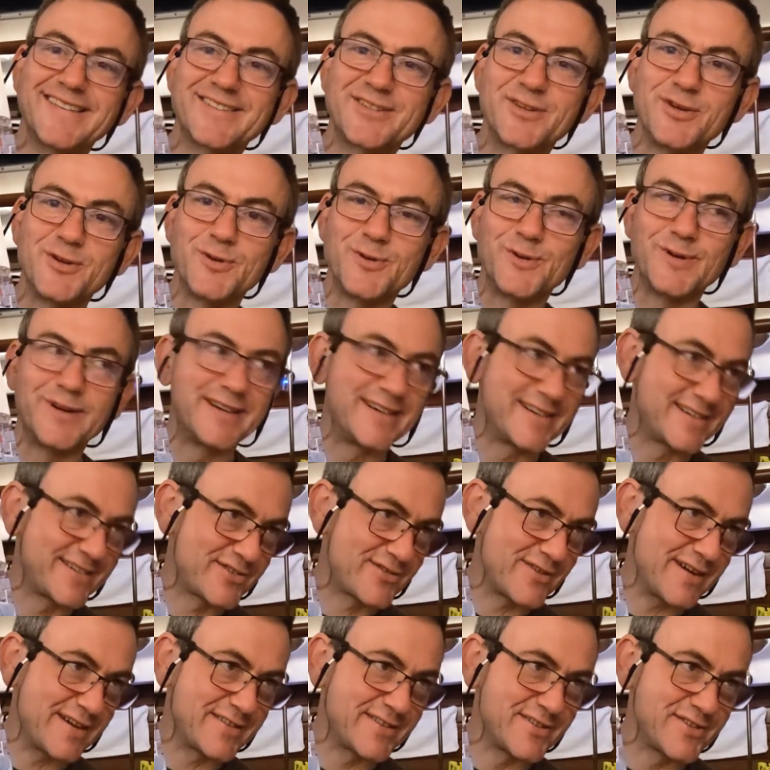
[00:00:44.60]
to
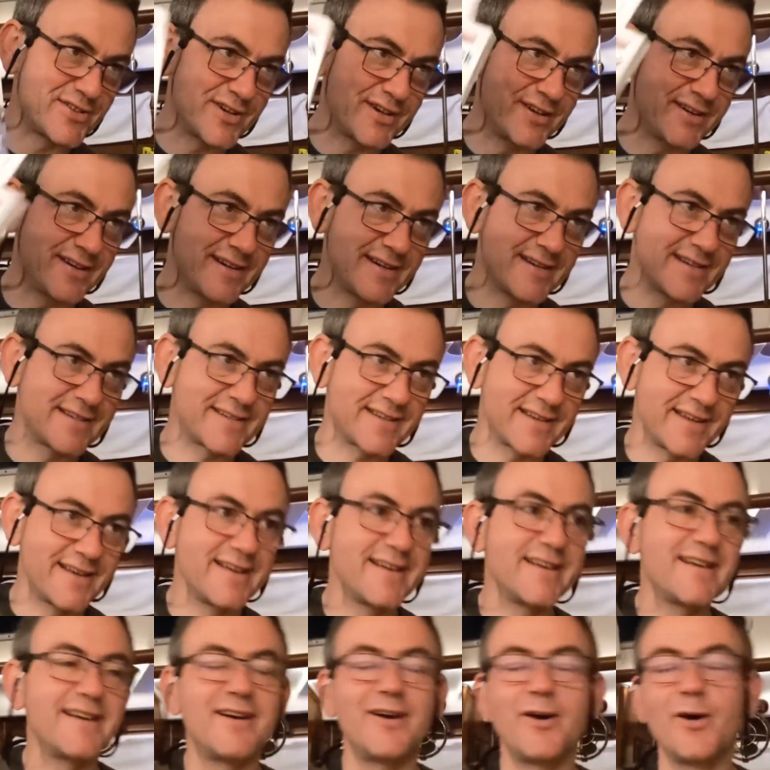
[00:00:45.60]
strategize
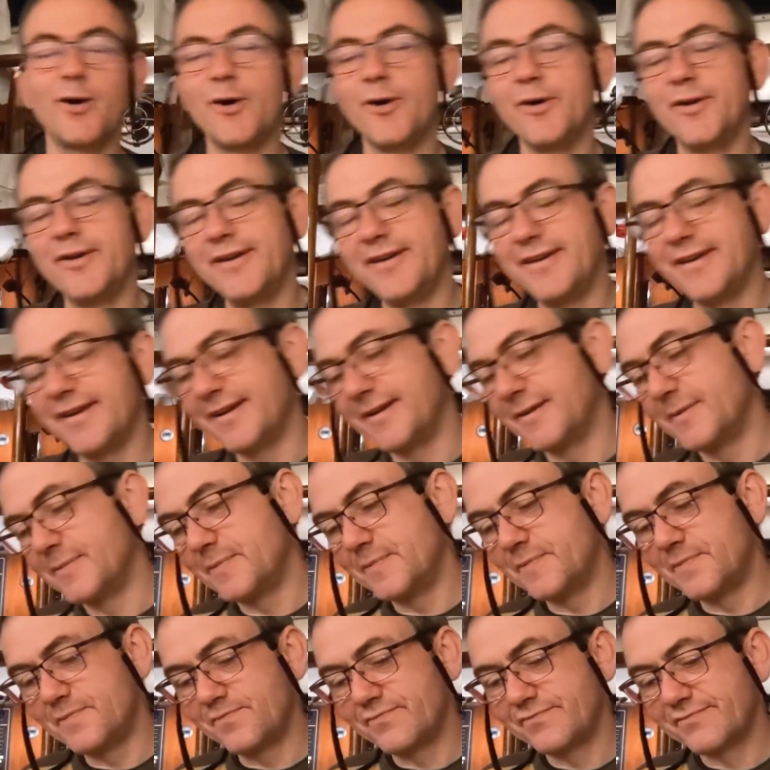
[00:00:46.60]

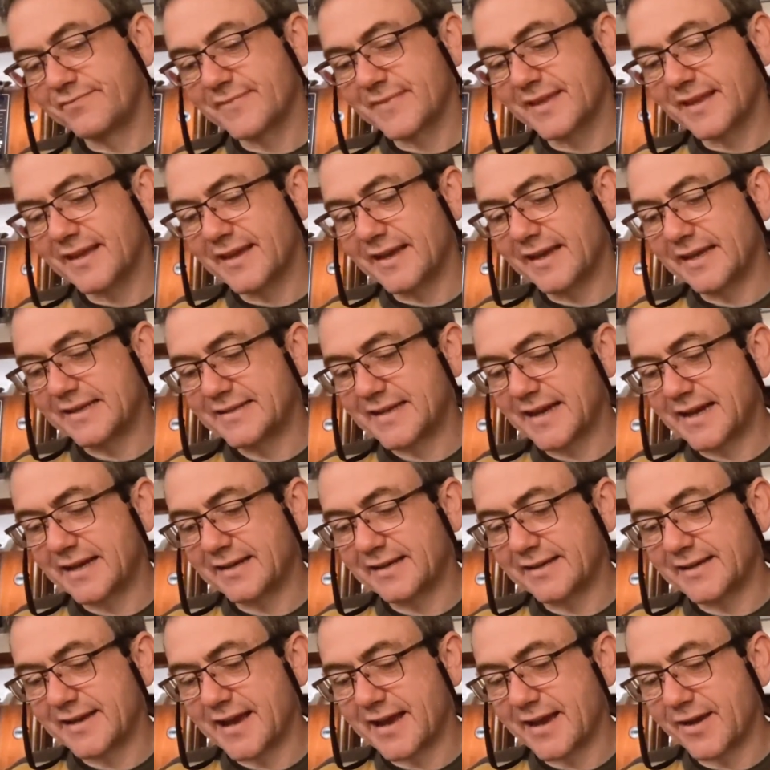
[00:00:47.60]
on
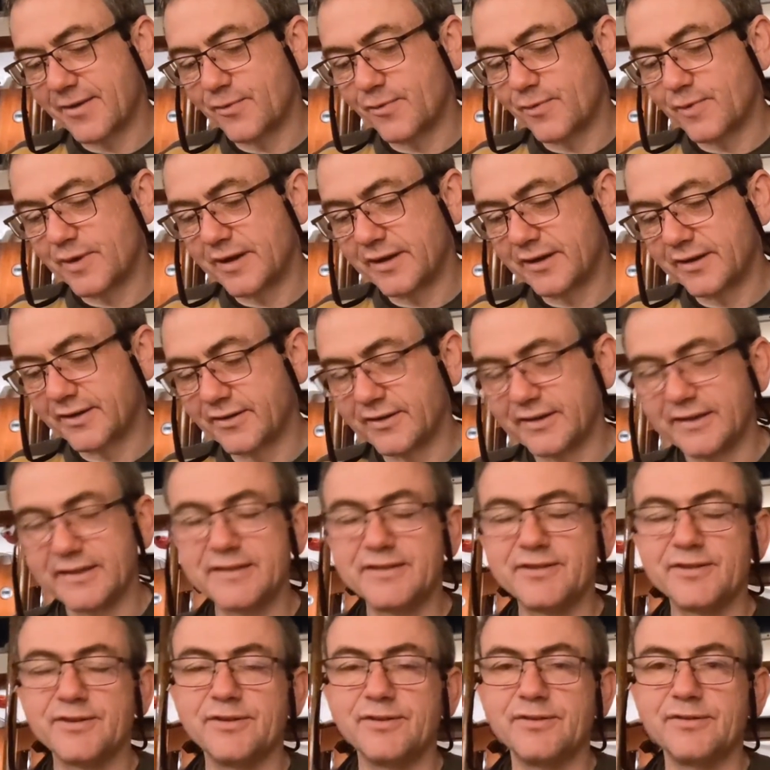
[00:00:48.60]
exactly how we're
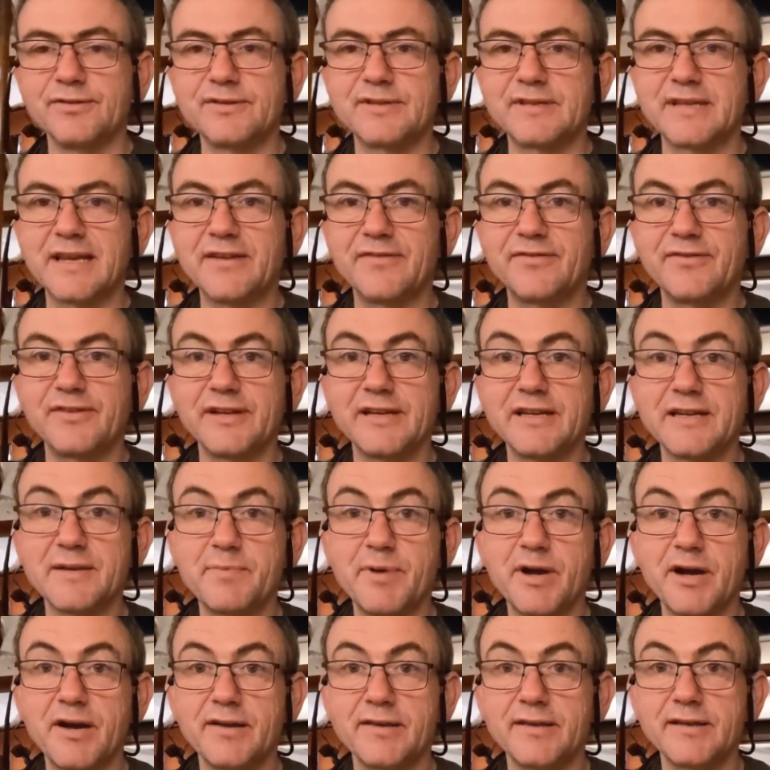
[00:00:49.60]
going to safely
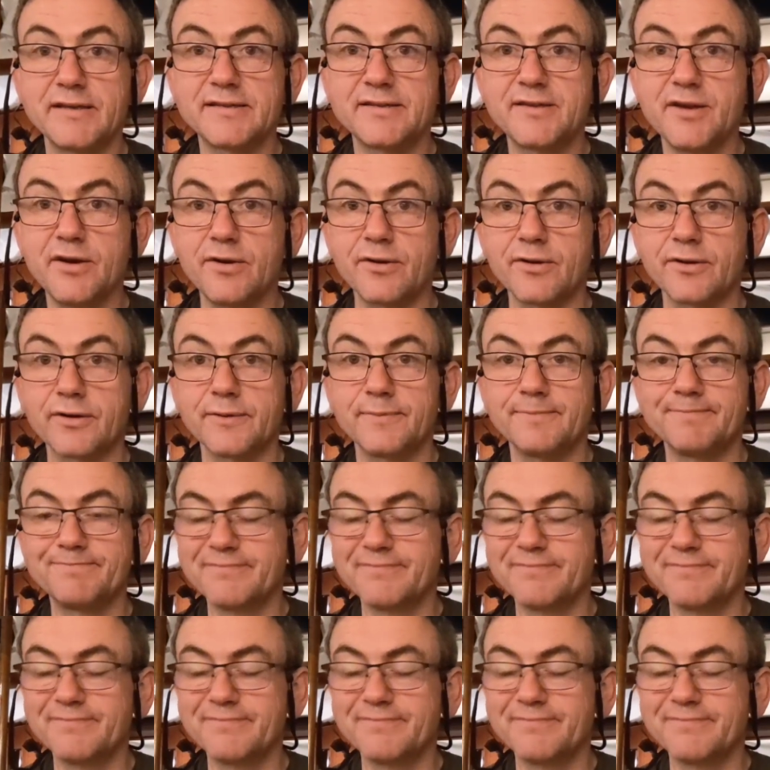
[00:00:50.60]
depart this dock.